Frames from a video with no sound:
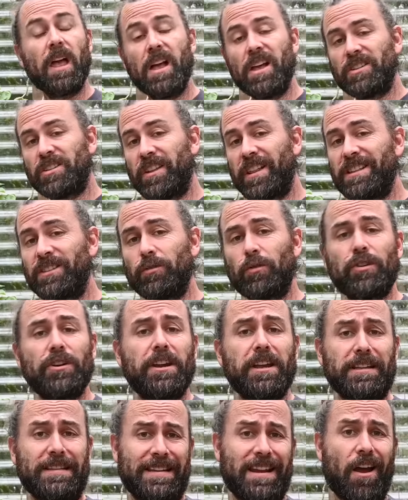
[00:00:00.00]
So that's all you
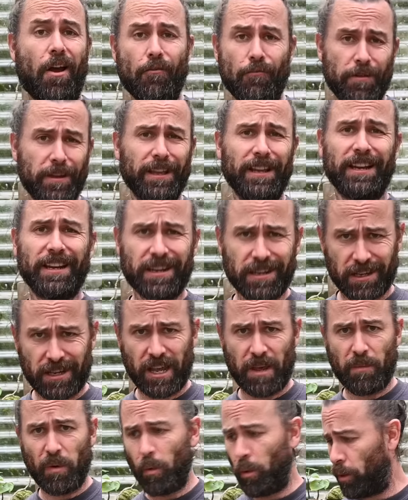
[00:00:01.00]
need to know really to
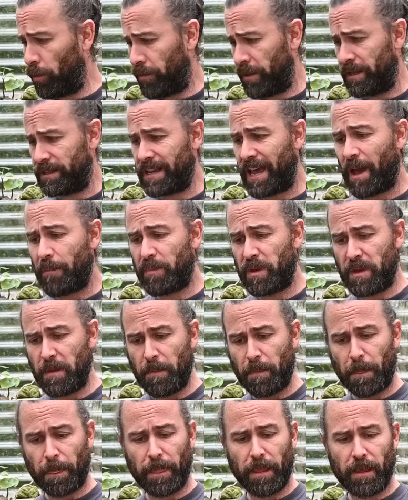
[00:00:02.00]
keep Haworthias happy.
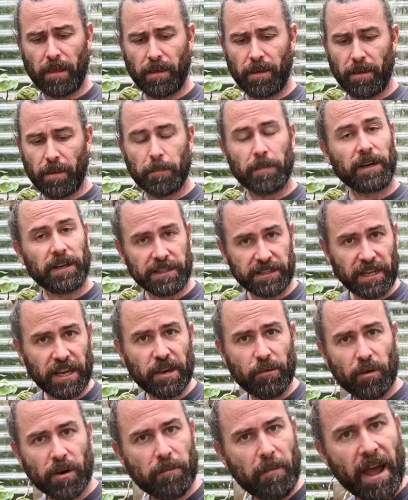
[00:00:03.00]
But let's say
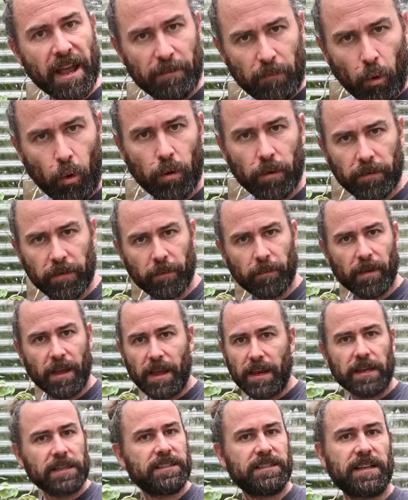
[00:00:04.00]
you want to make more of them.
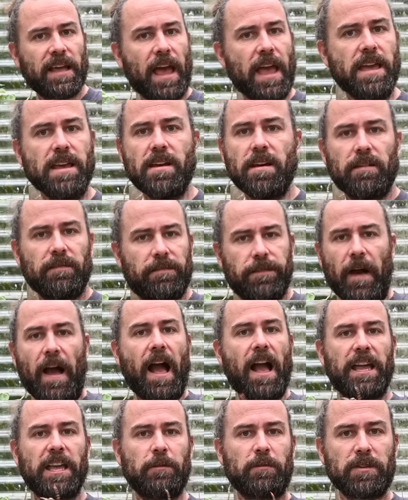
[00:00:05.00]
Let's say, for
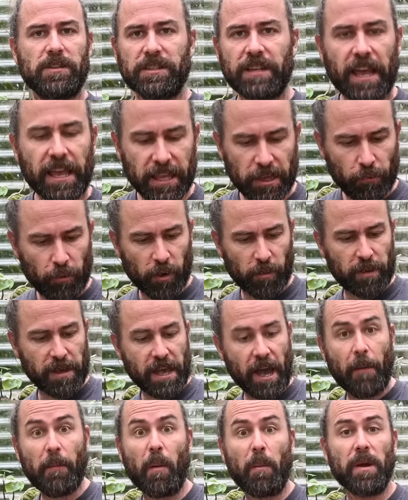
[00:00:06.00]
argument's sake, you want to
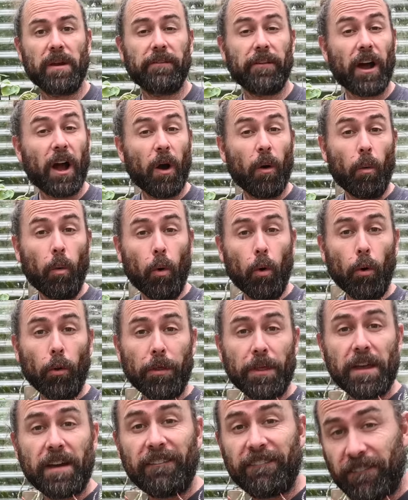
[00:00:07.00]
become a bit of a
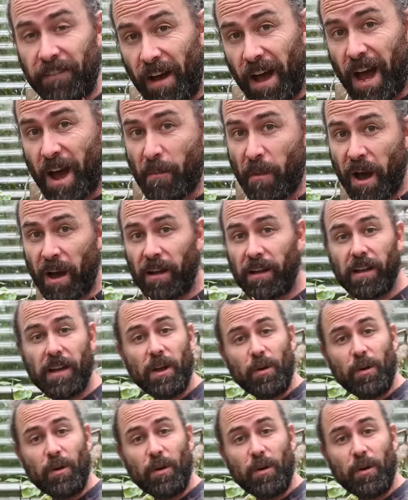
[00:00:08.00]
Haworthia farmer.